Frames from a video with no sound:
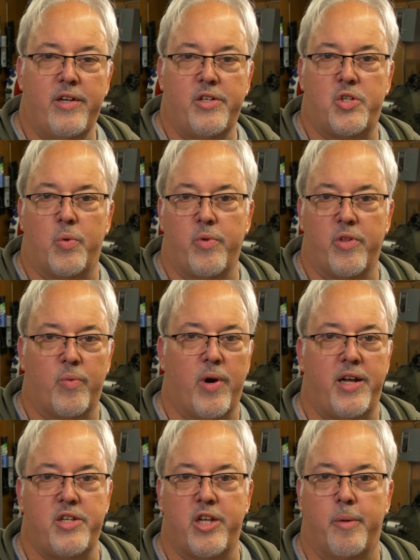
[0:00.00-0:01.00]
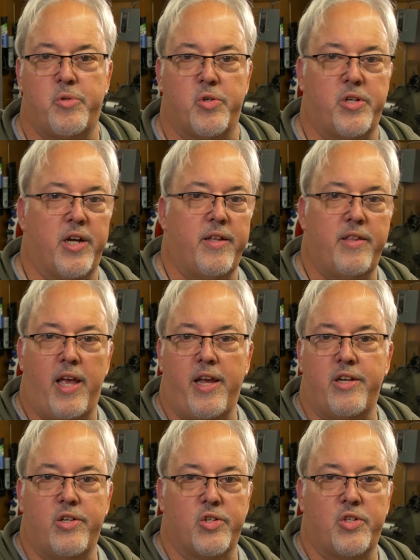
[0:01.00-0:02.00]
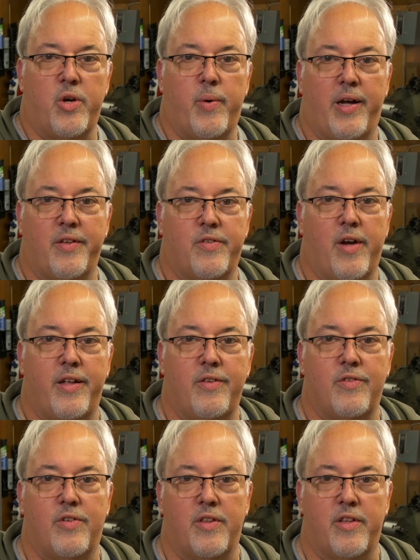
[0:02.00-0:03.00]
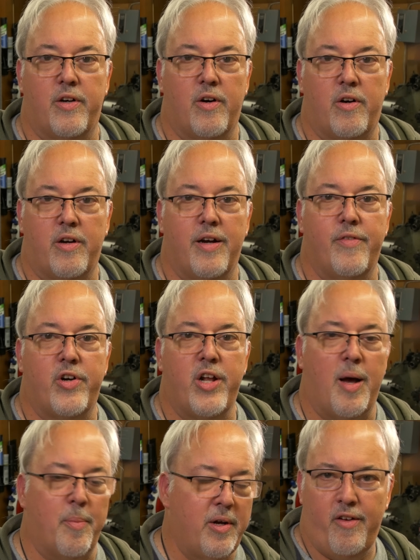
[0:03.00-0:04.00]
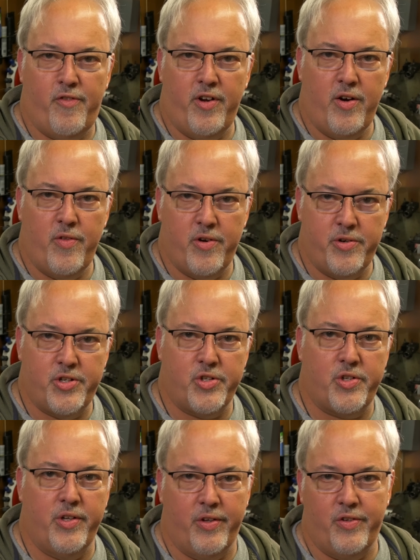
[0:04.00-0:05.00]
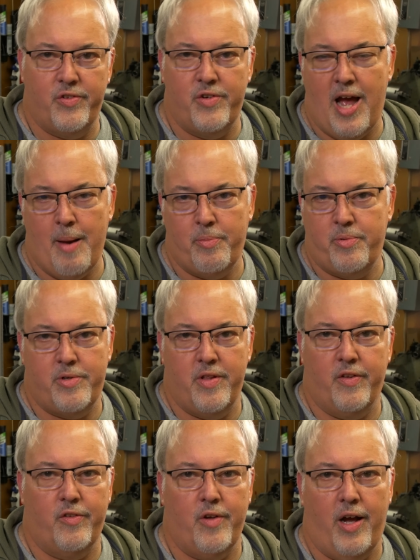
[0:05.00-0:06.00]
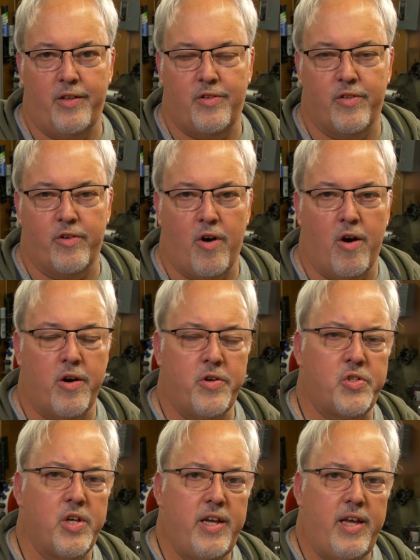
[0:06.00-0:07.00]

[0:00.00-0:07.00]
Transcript: So when the ride tubs are done, they can just go outside and sit there all covered up. I figure they're just going to snap to the sides of the cars.